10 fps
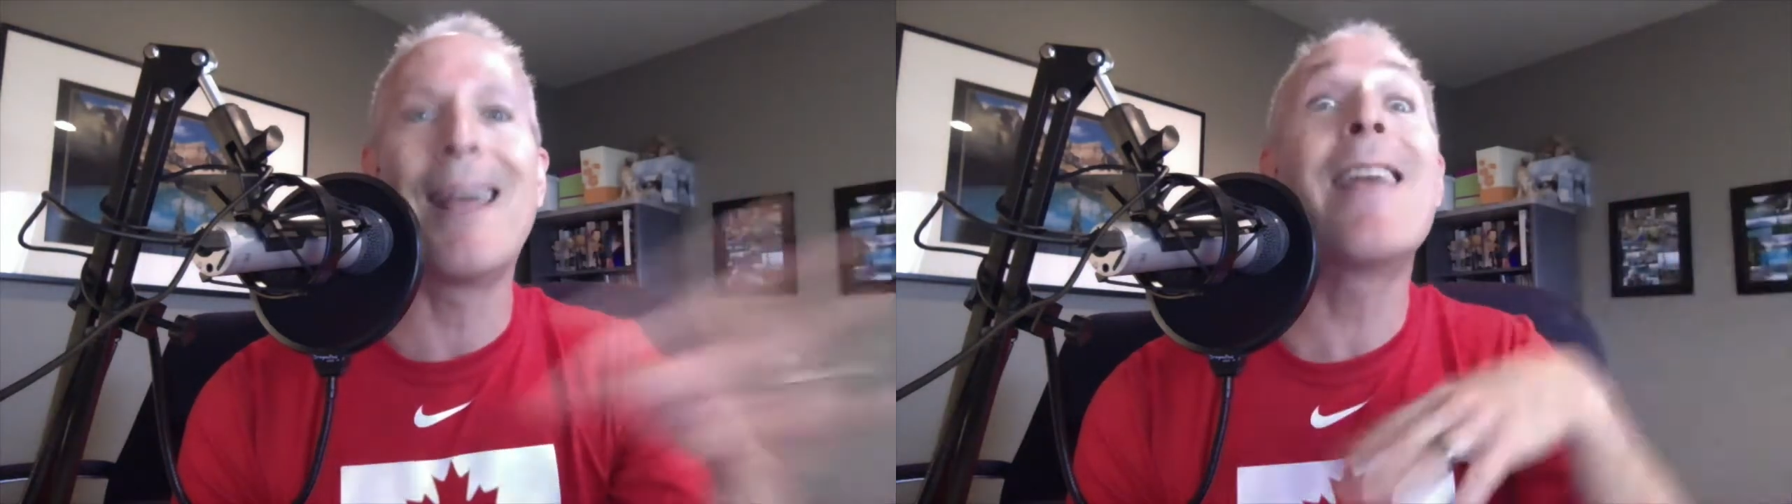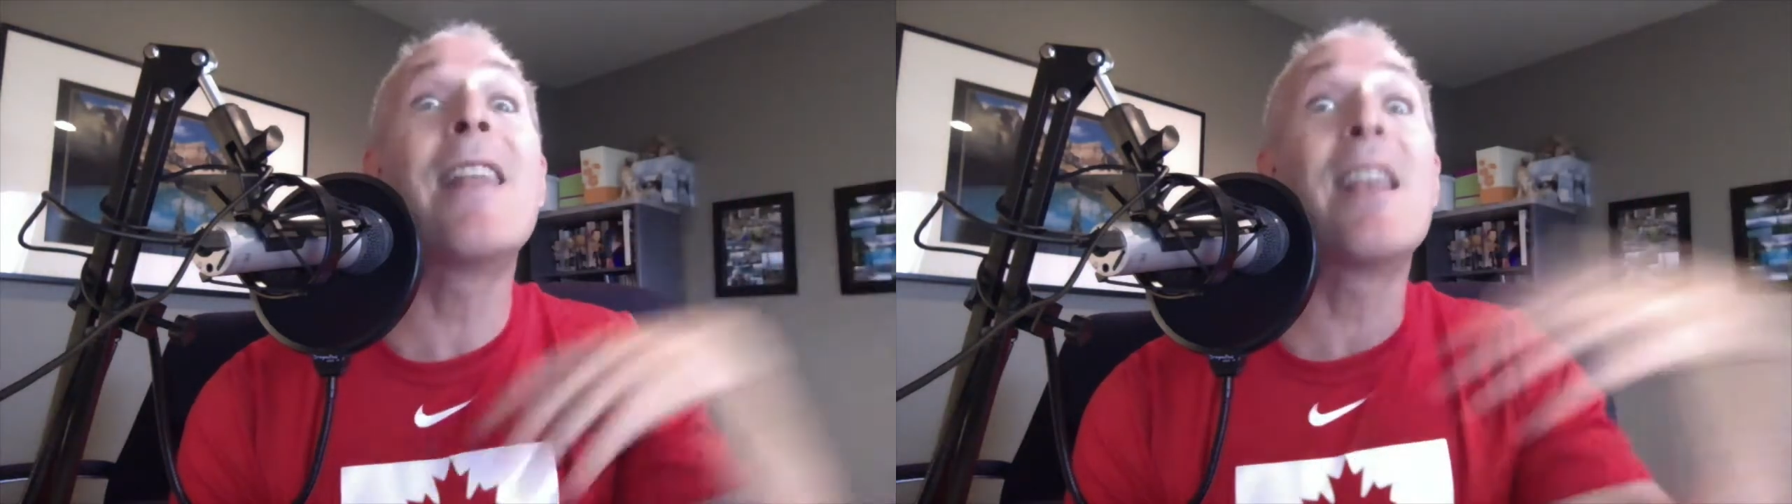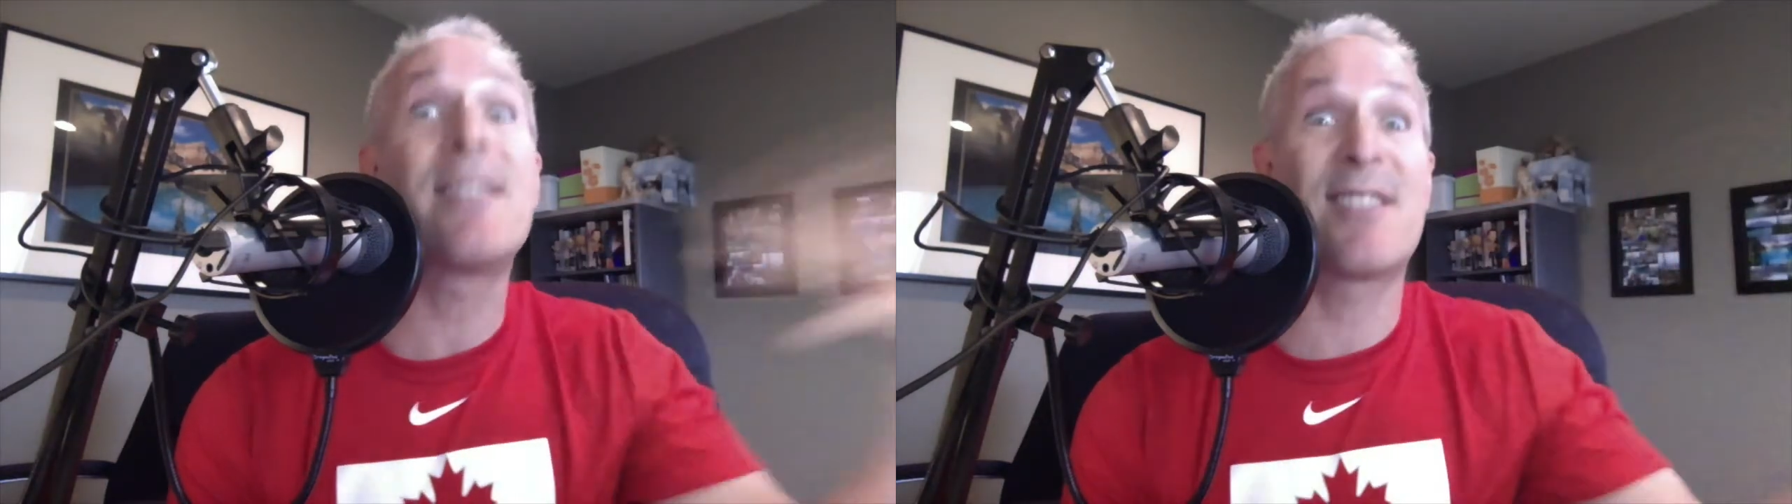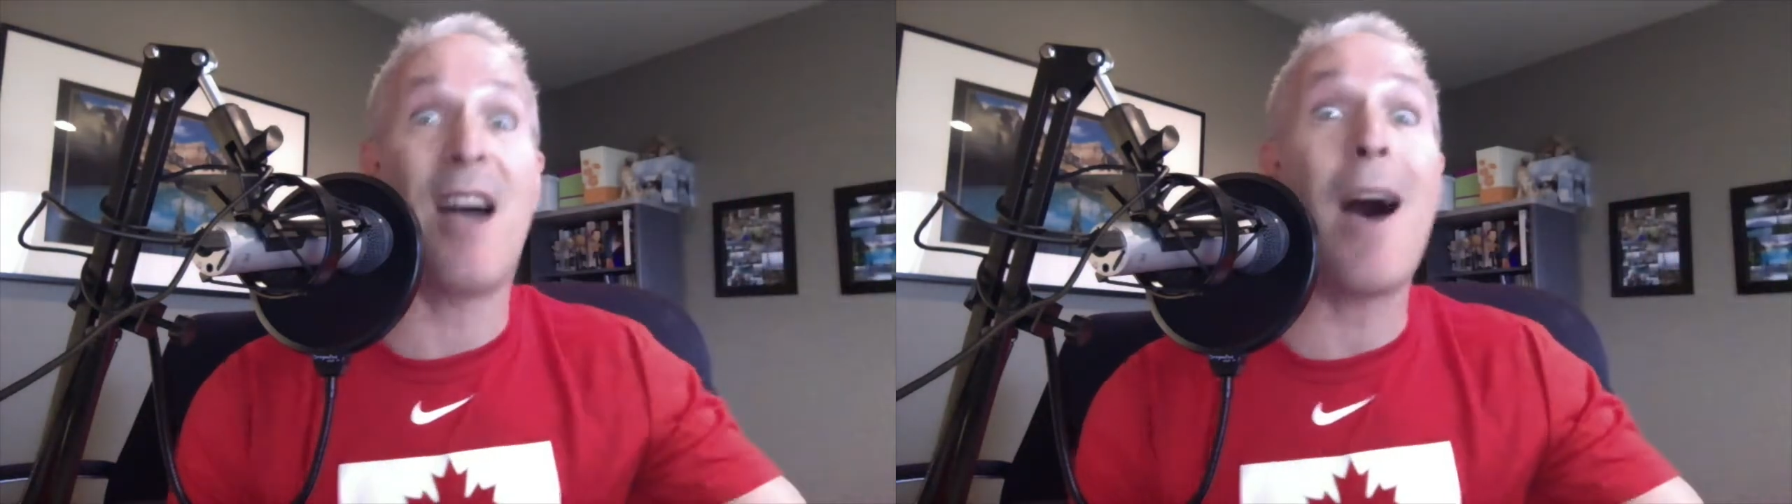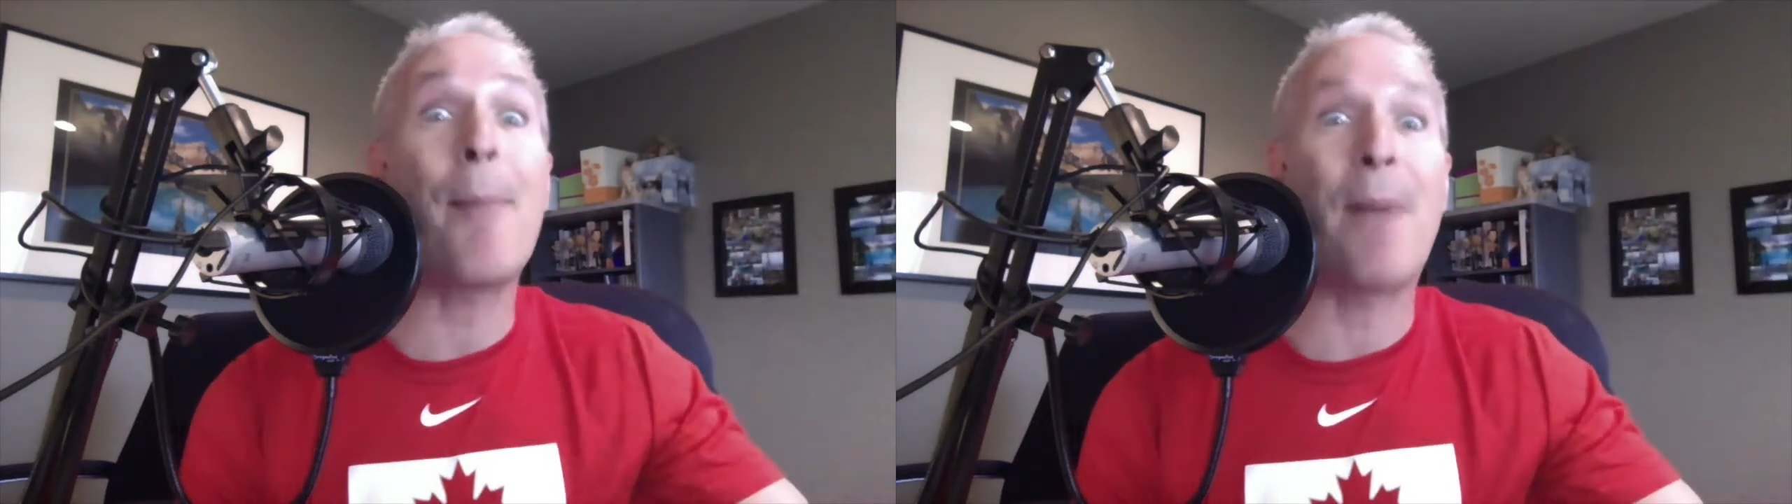and then they
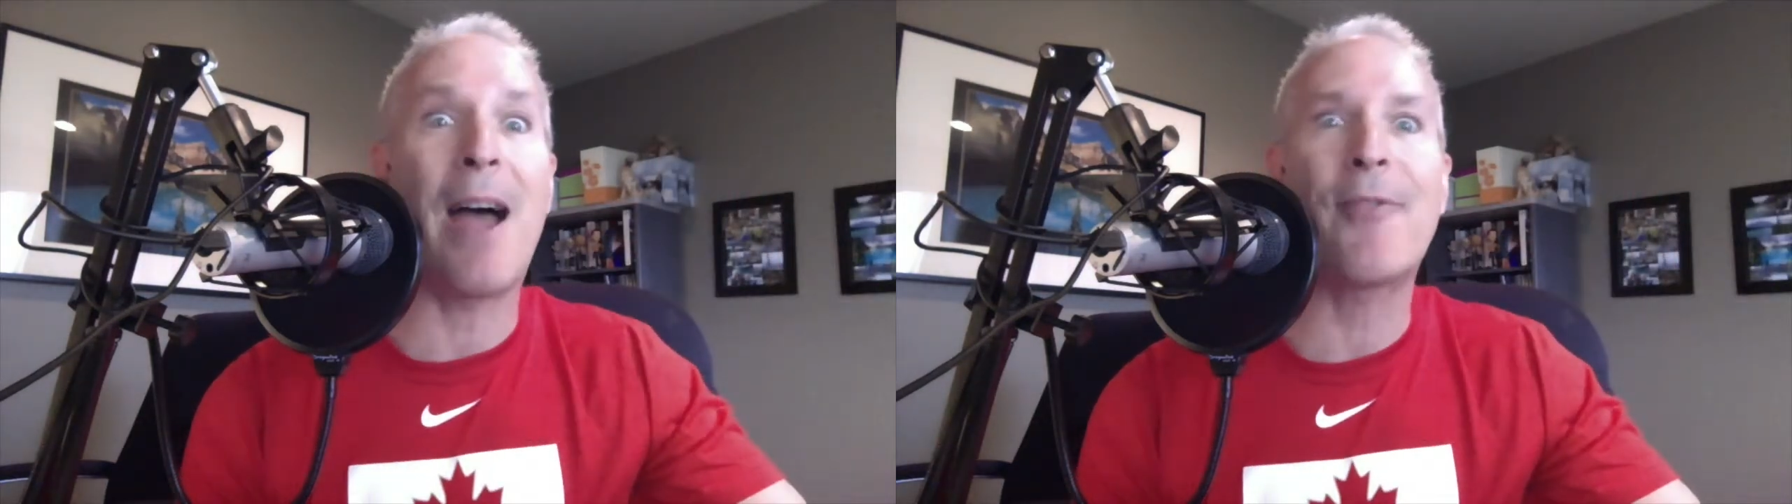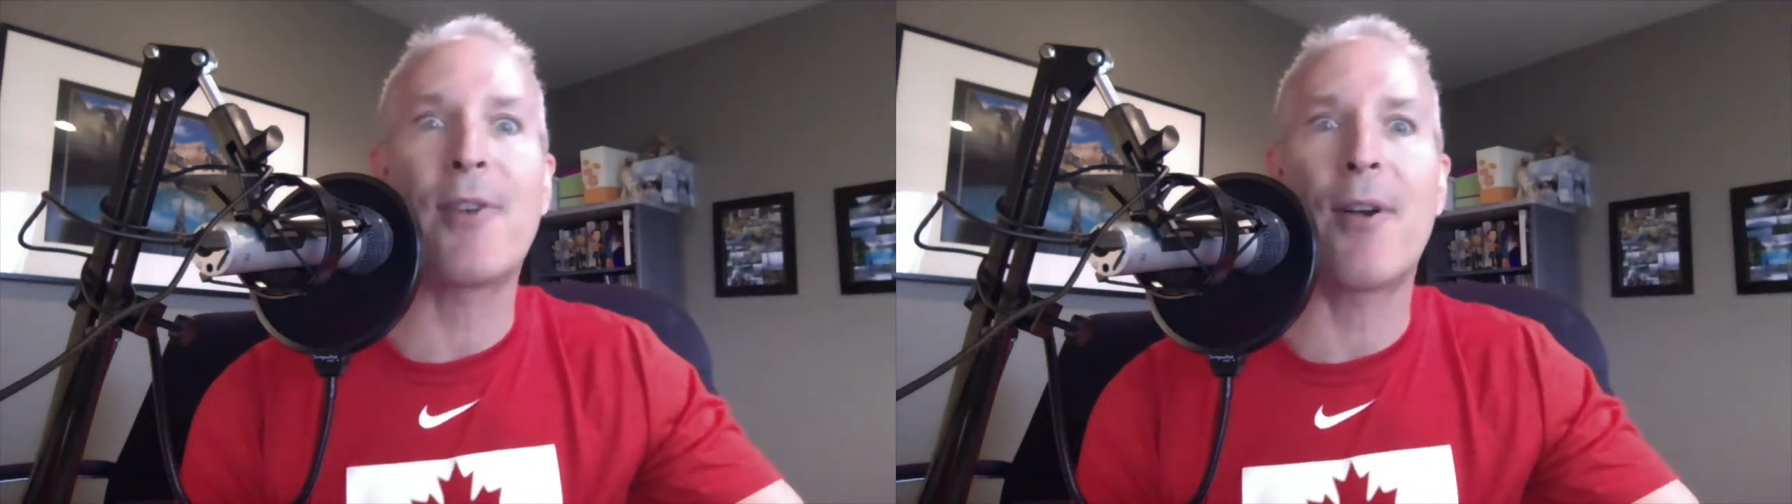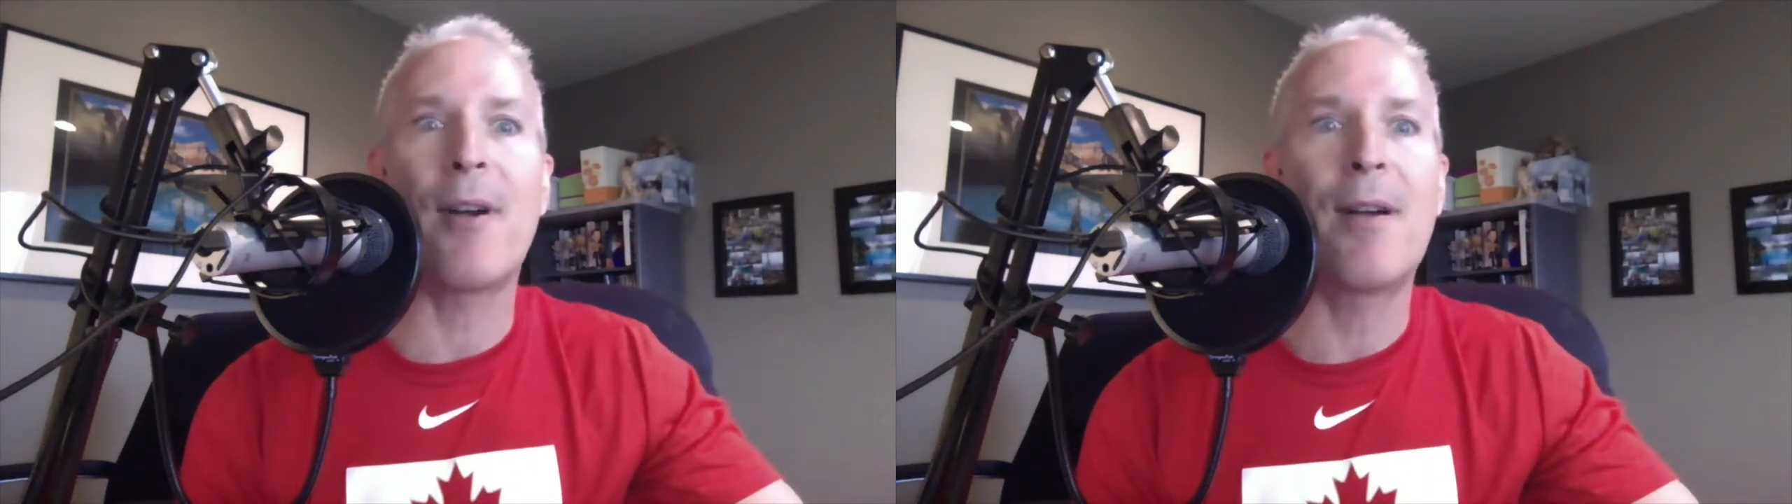stop after.